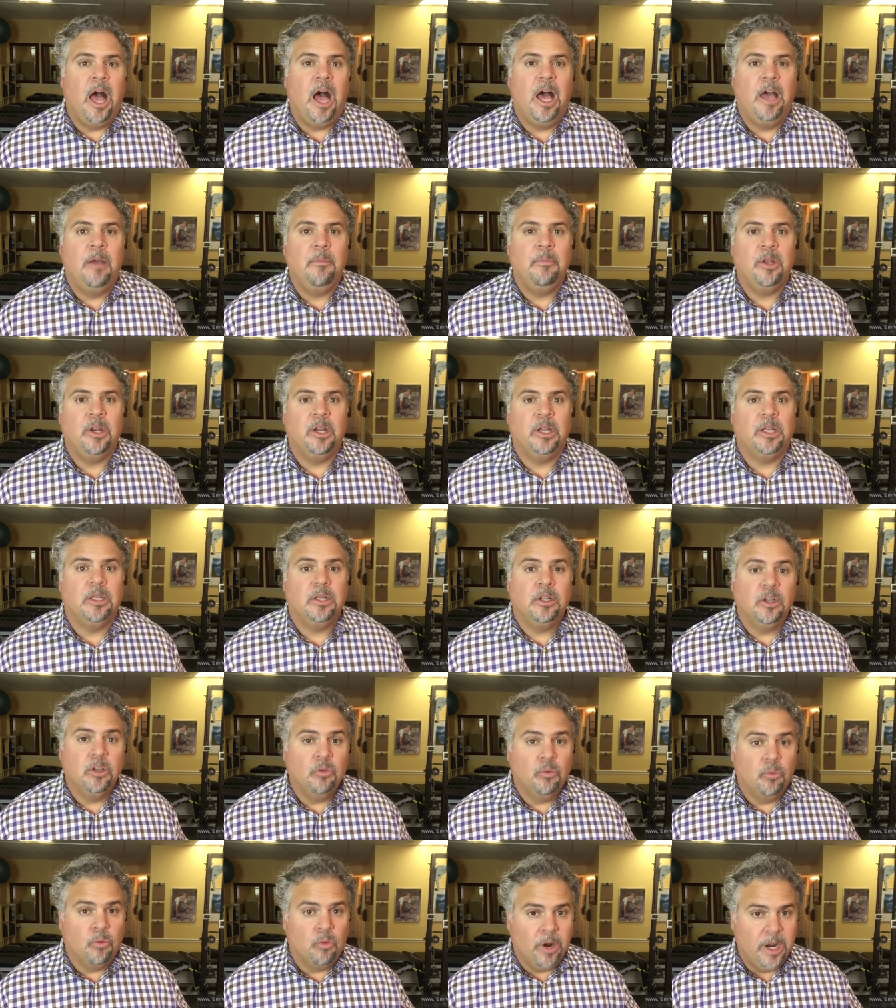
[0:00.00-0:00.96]
I'm going to
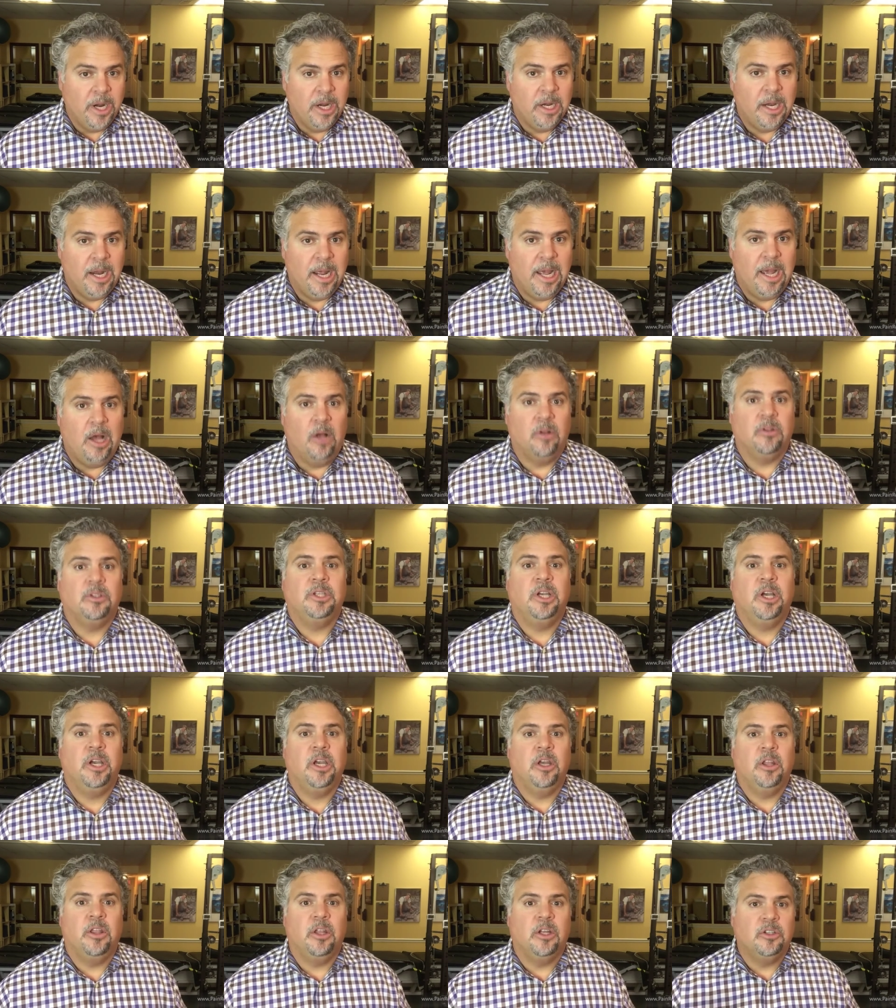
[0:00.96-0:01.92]
right now
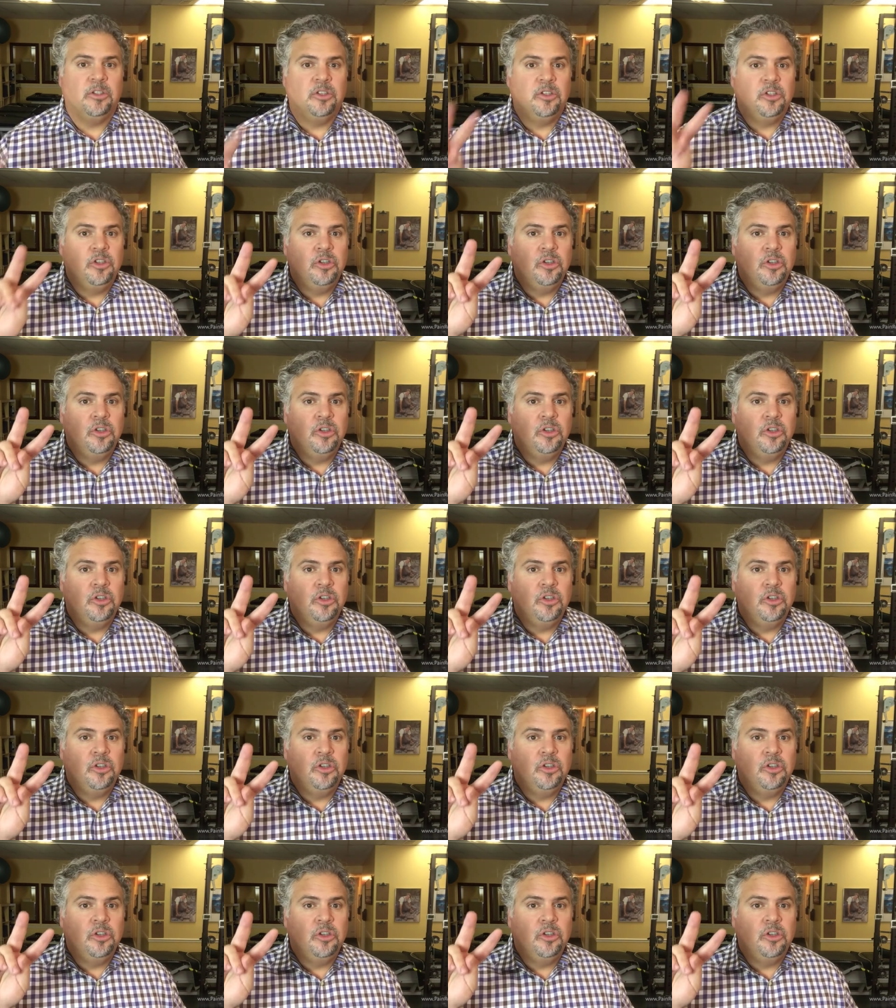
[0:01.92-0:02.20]
tell you the